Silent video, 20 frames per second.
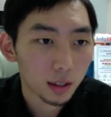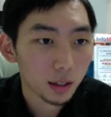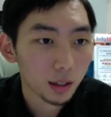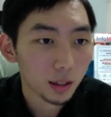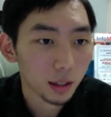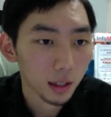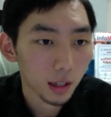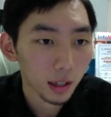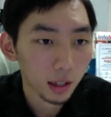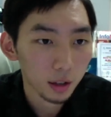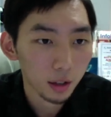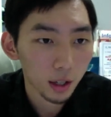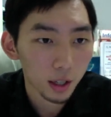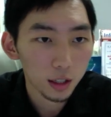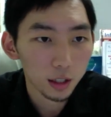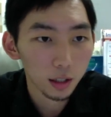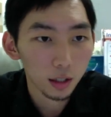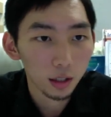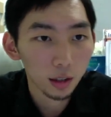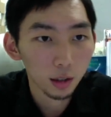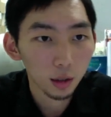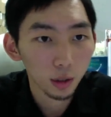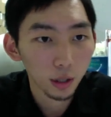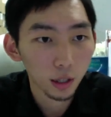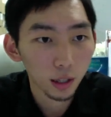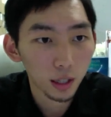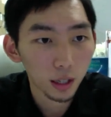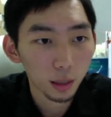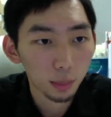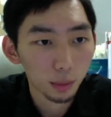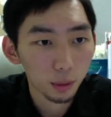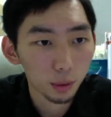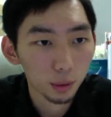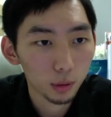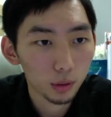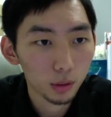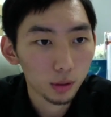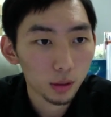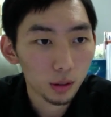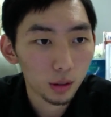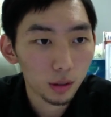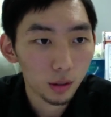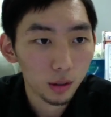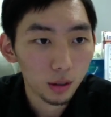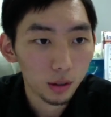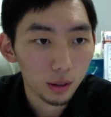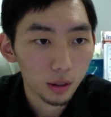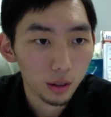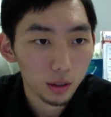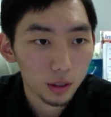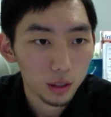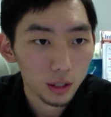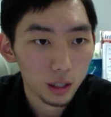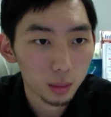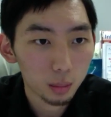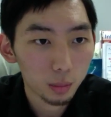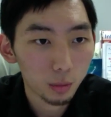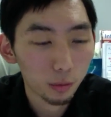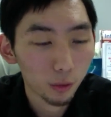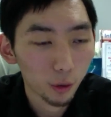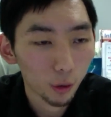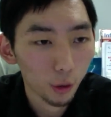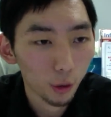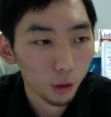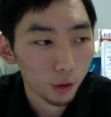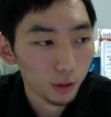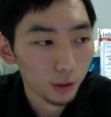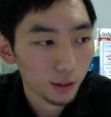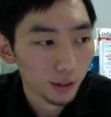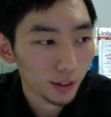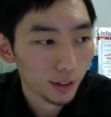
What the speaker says: I tried to look at a couple just before,